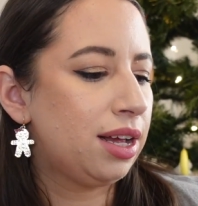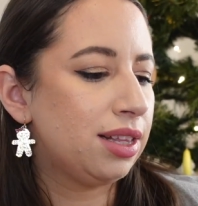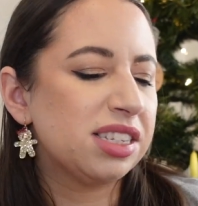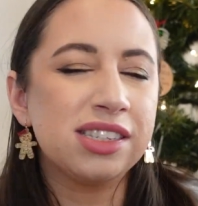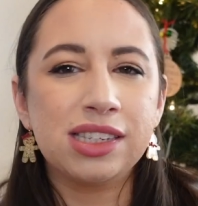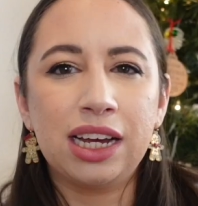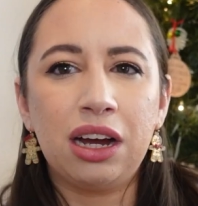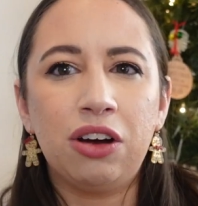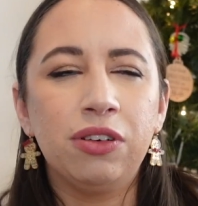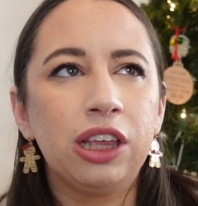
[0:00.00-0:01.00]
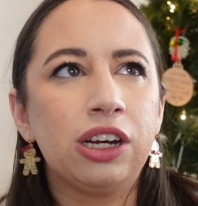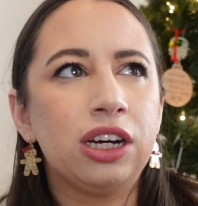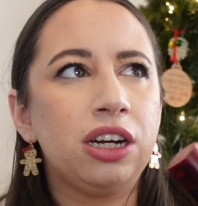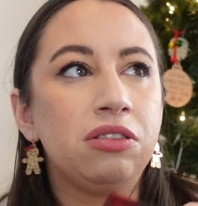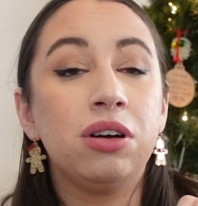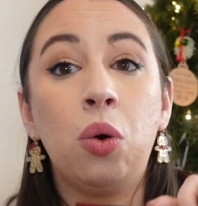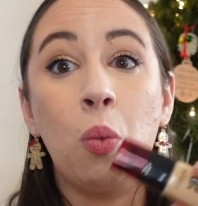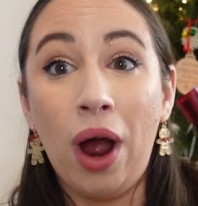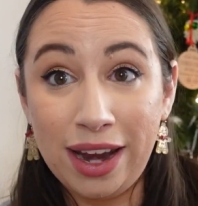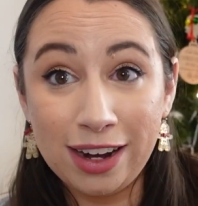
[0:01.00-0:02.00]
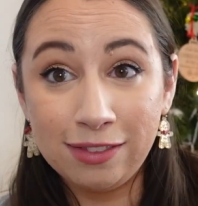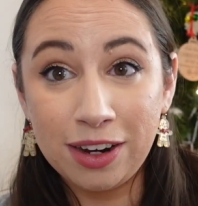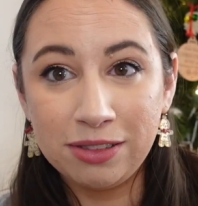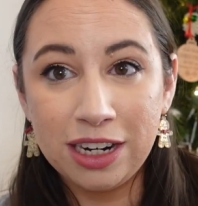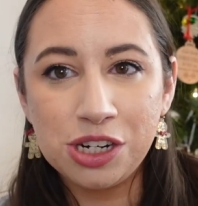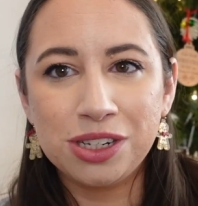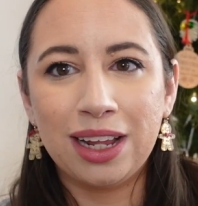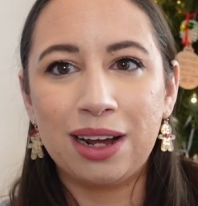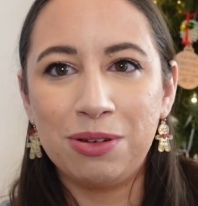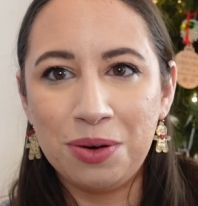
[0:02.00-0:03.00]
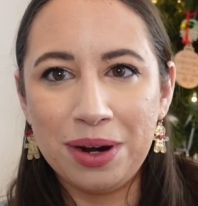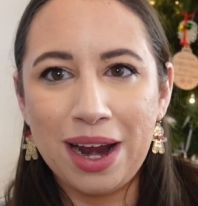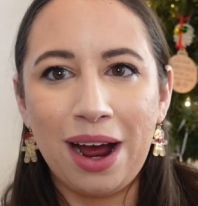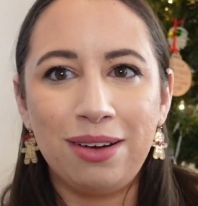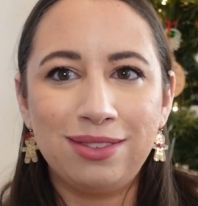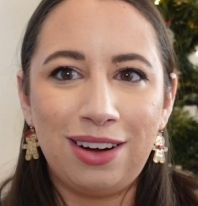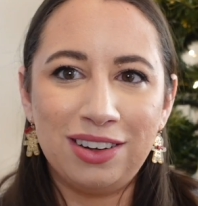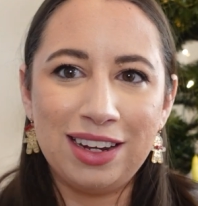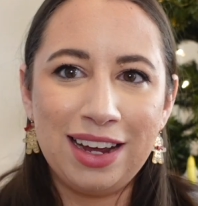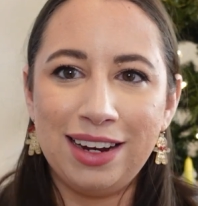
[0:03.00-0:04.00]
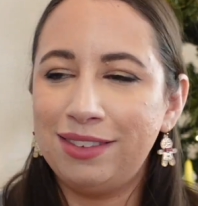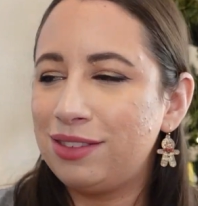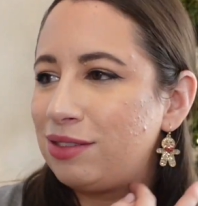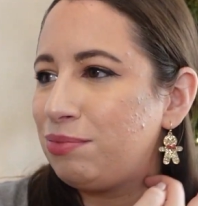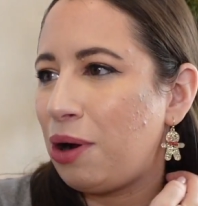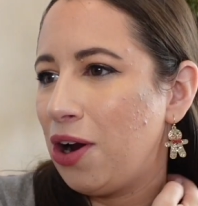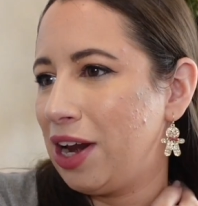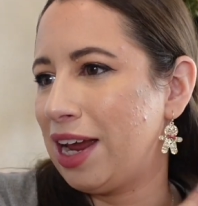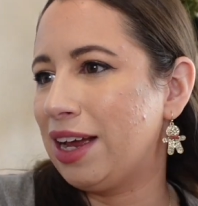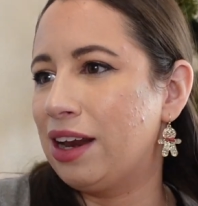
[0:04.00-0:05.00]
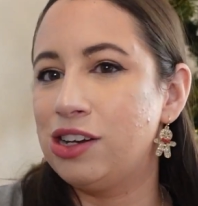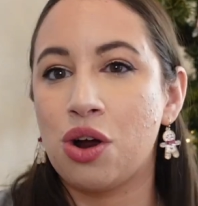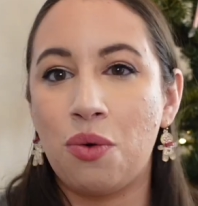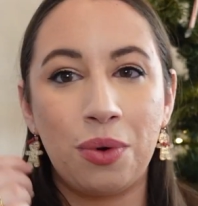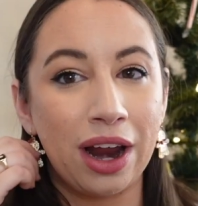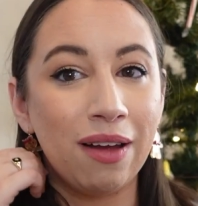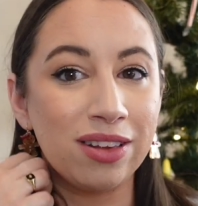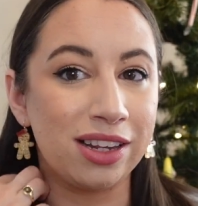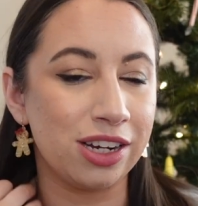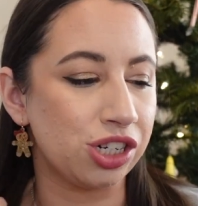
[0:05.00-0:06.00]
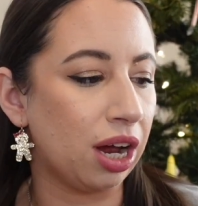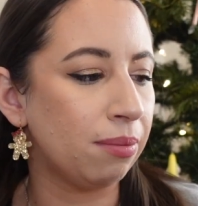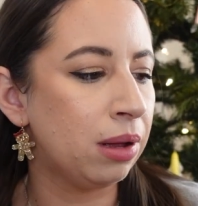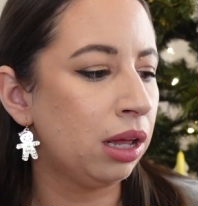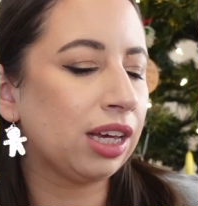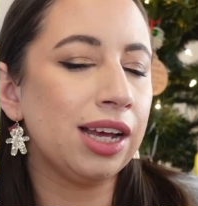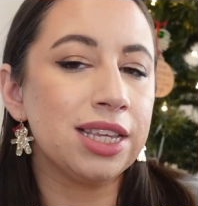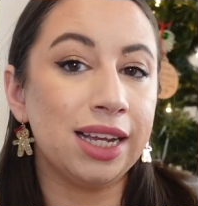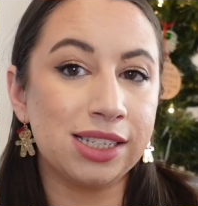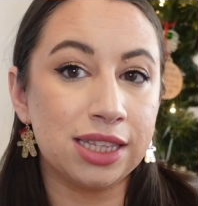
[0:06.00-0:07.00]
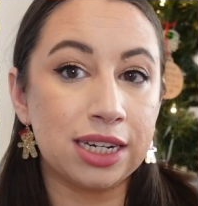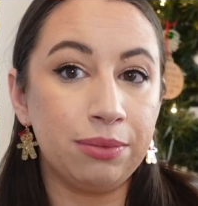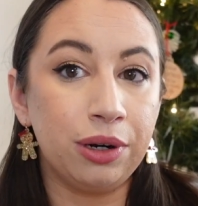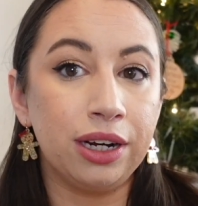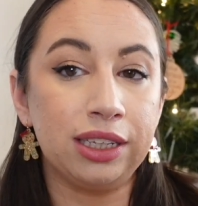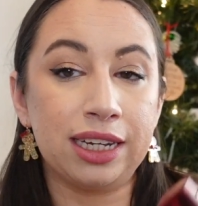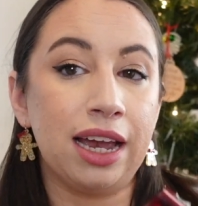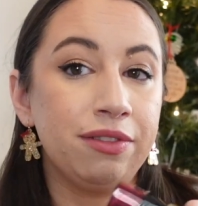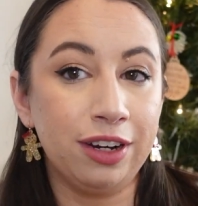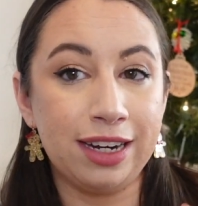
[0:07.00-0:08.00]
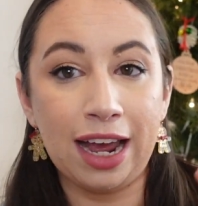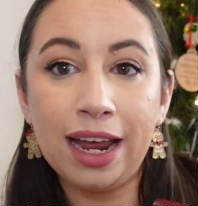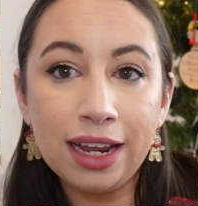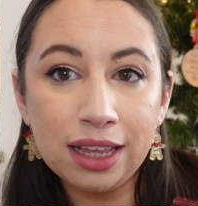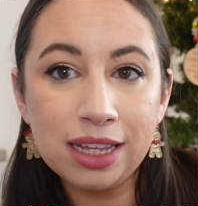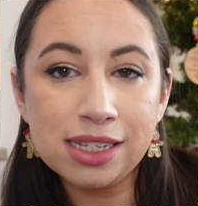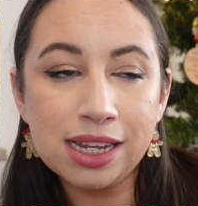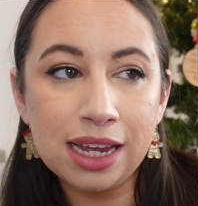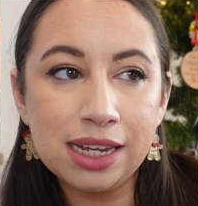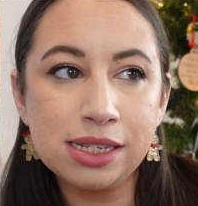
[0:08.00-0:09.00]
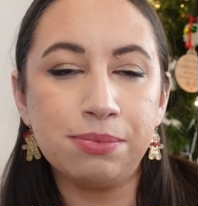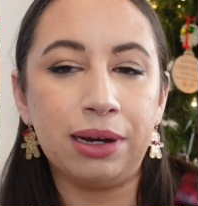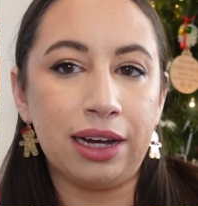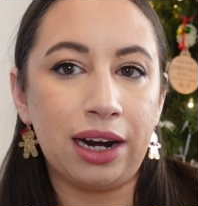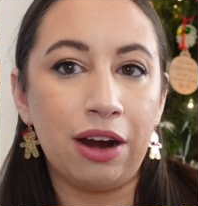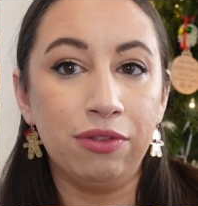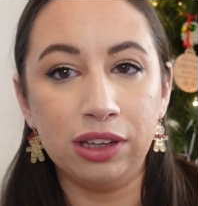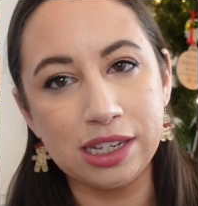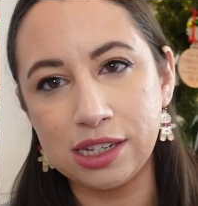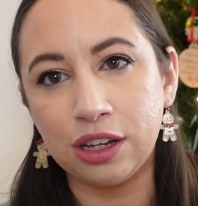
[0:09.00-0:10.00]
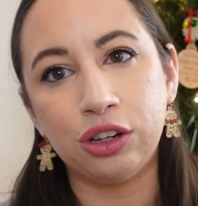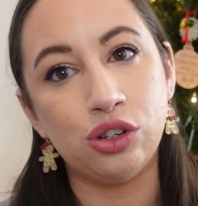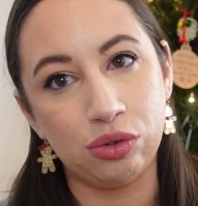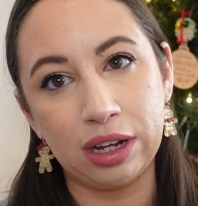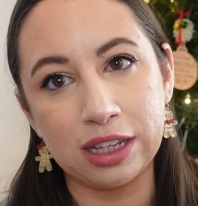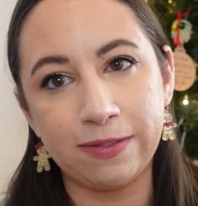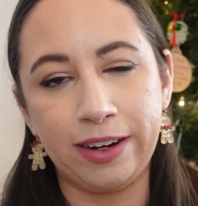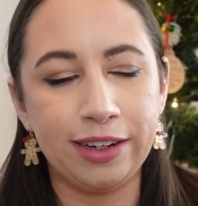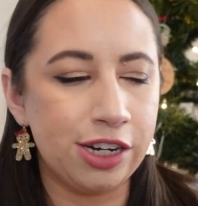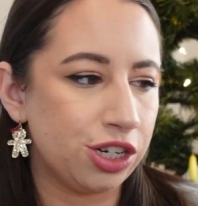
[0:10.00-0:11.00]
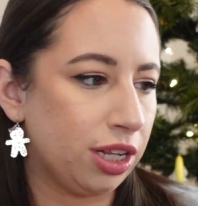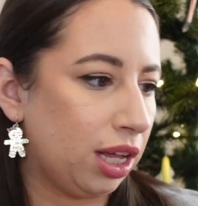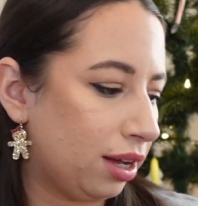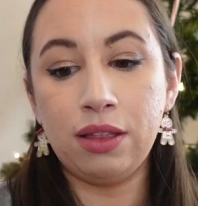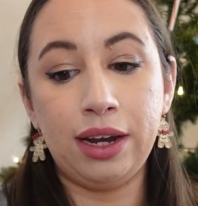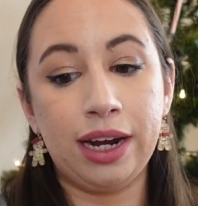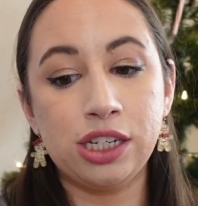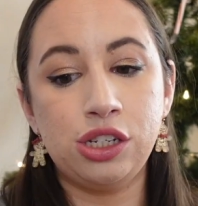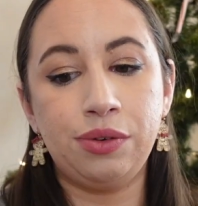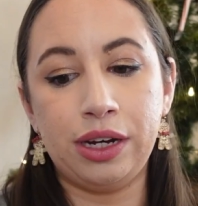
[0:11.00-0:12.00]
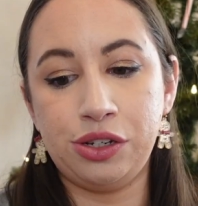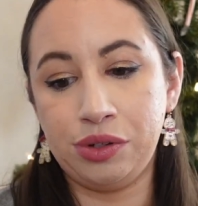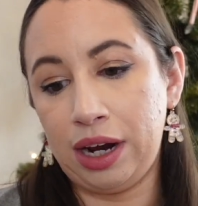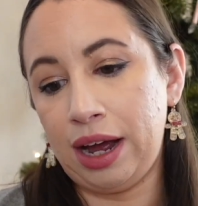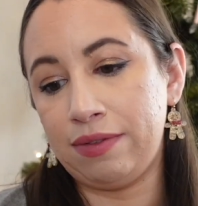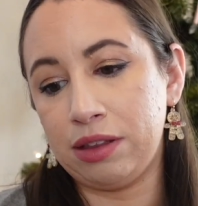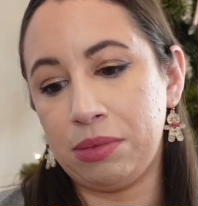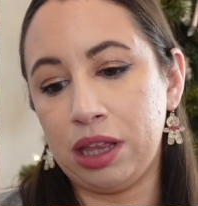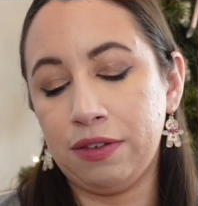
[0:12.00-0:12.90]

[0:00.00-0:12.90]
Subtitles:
This is like a really good wedding foundation. Like I'm going out all night, party in, don't want to have to touch up. It's not something I'm wearing like every day these days, but I really still do like this foundation a lot. The next two I do not have with me.